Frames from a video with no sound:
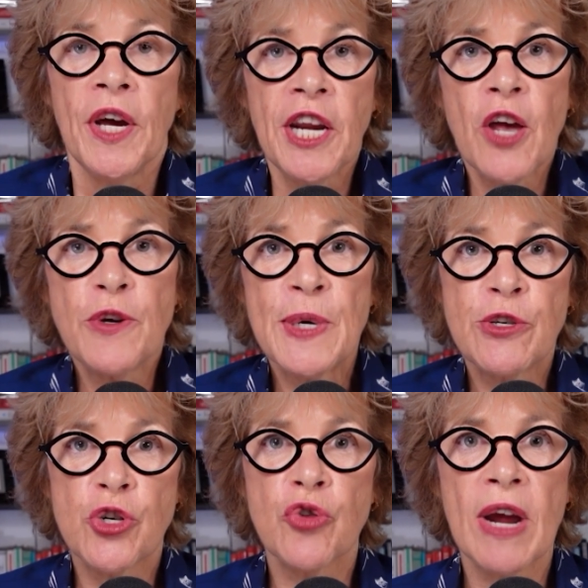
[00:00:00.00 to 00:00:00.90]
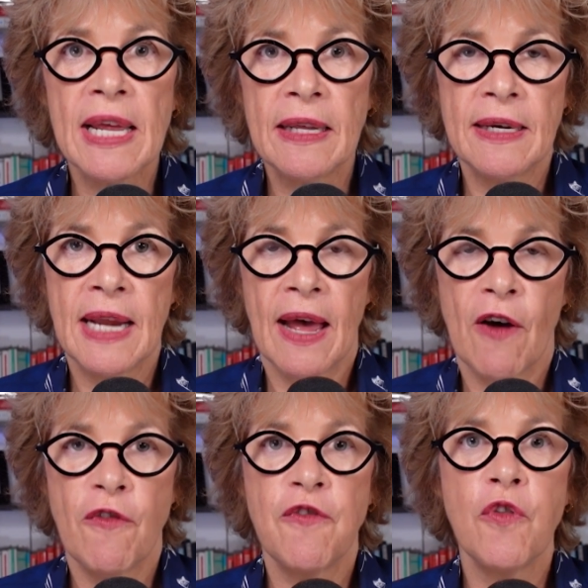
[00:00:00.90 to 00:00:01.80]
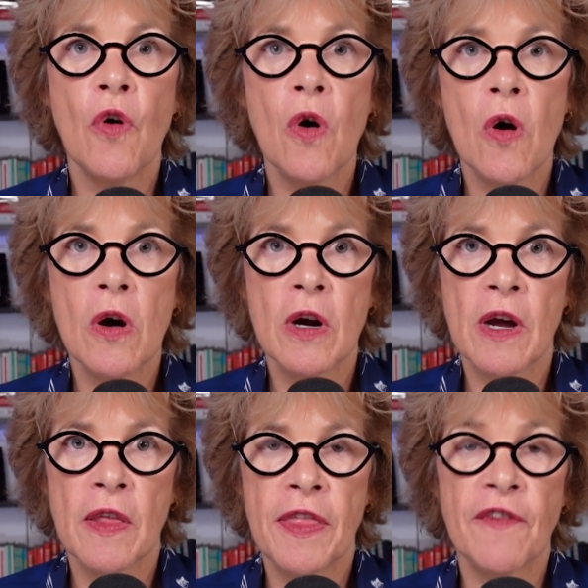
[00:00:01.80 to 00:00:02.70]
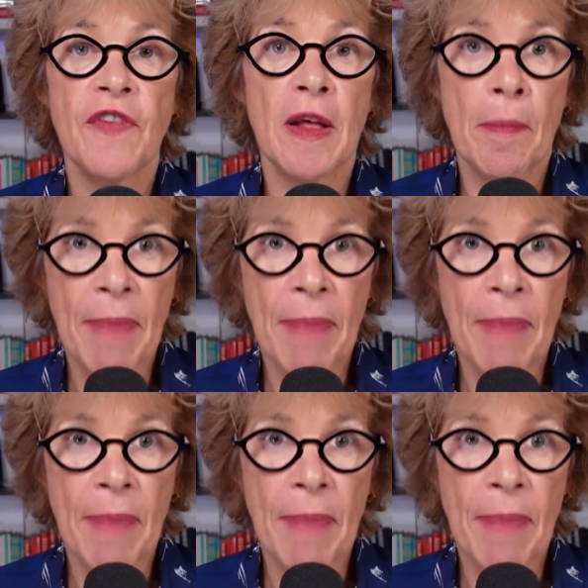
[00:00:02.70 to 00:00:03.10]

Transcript: We're going to go to a trailer now for the film